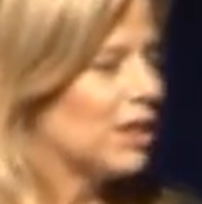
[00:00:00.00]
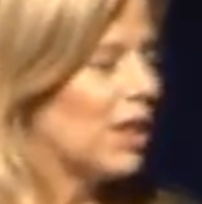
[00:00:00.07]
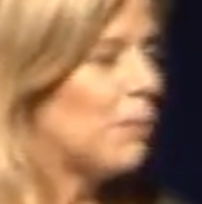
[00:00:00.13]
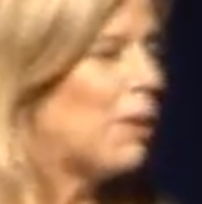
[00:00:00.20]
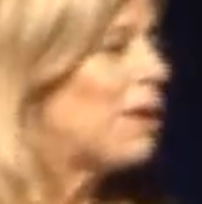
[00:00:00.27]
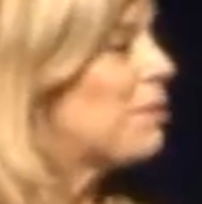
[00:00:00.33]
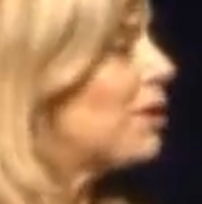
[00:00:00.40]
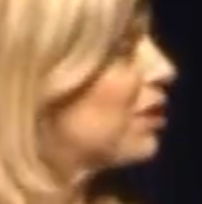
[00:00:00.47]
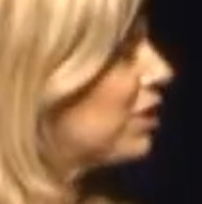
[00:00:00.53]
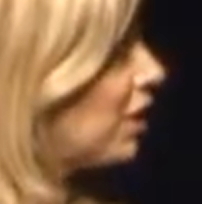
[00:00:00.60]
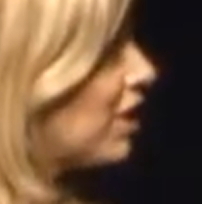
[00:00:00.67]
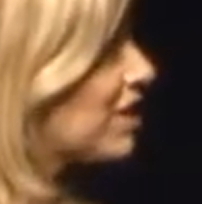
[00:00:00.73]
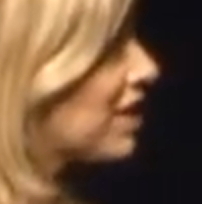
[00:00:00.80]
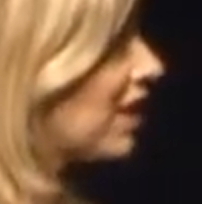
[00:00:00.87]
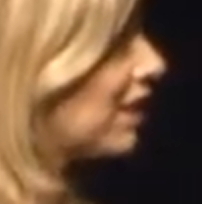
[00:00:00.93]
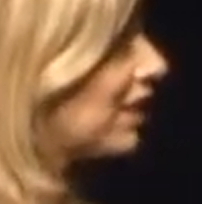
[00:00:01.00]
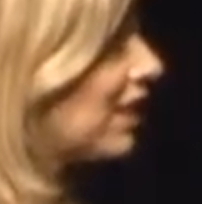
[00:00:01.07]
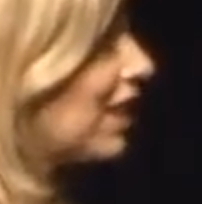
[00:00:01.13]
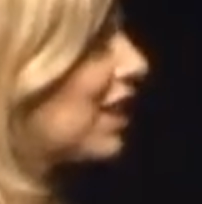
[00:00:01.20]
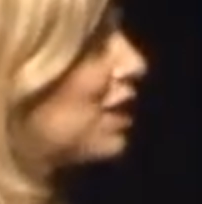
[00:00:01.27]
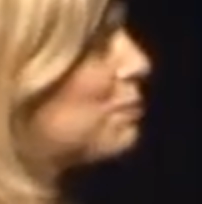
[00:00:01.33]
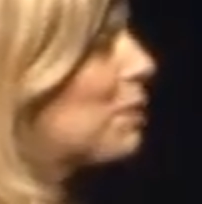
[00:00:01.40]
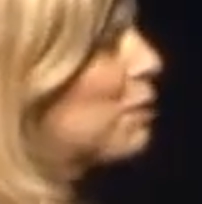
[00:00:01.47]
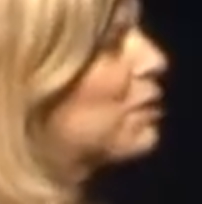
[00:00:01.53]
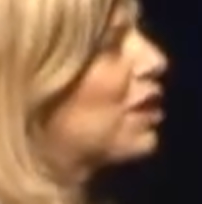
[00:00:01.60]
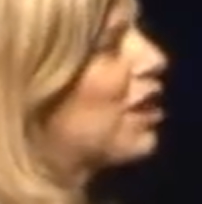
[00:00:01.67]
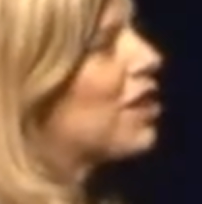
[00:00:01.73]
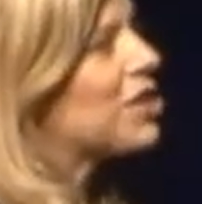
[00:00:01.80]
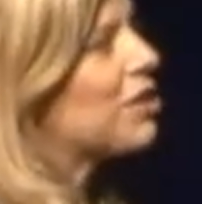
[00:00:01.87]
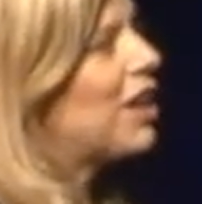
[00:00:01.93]
abide by the laws of that land, but we
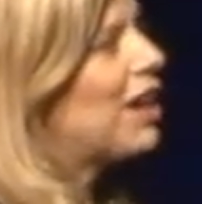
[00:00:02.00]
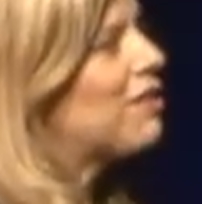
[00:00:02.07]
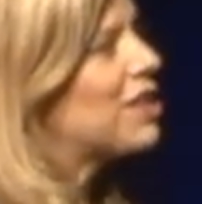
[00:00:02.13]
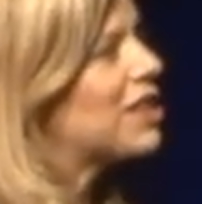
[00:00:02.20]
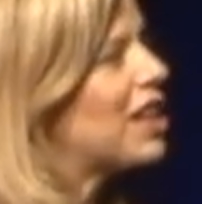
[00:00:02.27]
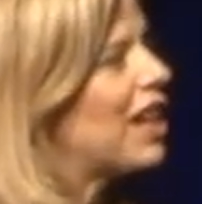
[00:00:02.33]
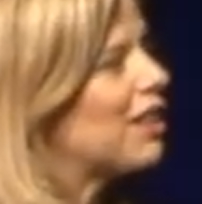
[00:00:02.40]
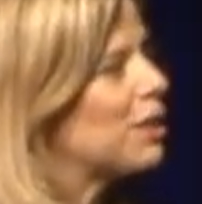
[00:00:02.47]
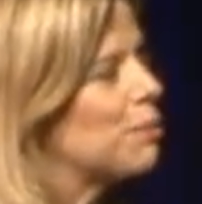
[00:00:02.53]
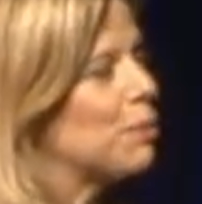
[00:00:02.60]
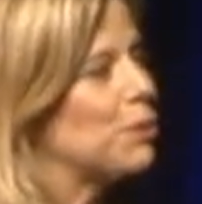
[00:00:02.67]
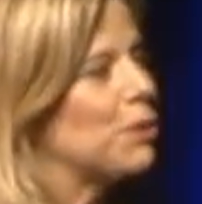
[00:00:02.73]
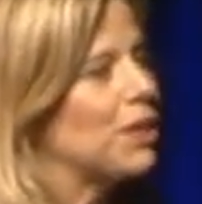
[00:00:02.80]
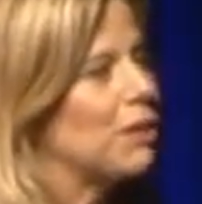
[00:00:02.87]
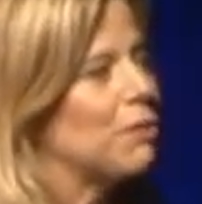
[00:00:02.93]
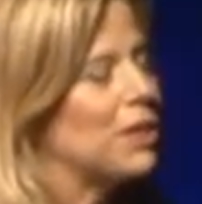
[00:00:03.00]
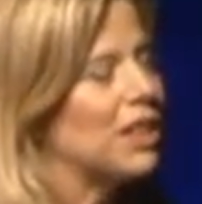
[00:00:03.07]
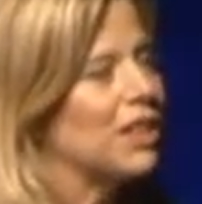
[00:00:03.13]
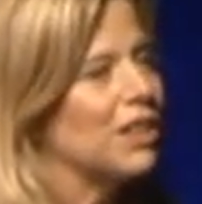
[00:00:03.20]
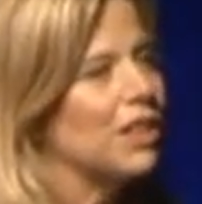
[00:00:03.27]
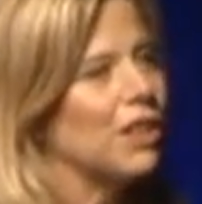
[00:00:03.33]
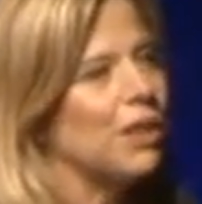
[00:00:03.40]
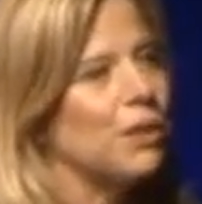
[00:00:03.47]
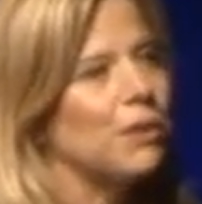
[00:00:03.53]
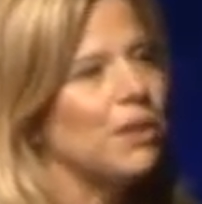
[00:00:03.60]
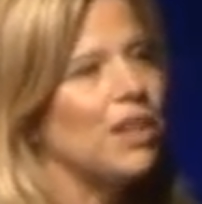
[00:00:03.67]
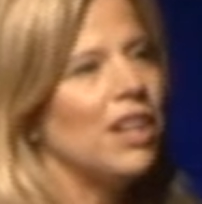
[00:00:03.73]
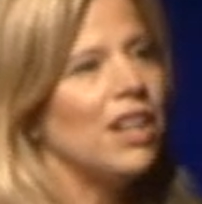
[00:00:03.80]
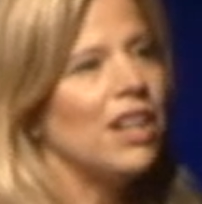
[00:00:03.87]
also have the talent pool that we can go